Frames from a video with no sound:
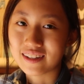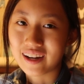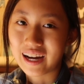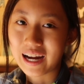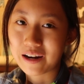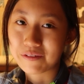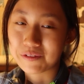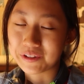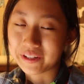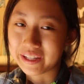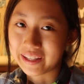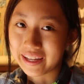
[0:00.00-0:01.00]
not
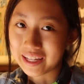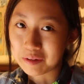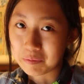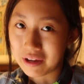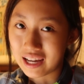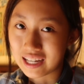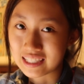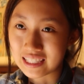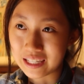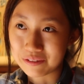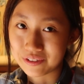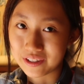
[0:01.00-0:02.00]
really like Max
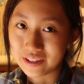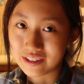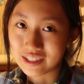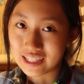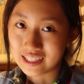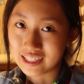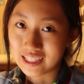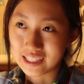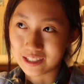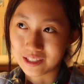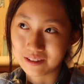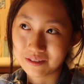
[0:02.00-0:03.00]
at first in
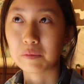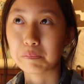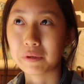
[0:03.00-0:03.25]
season 2.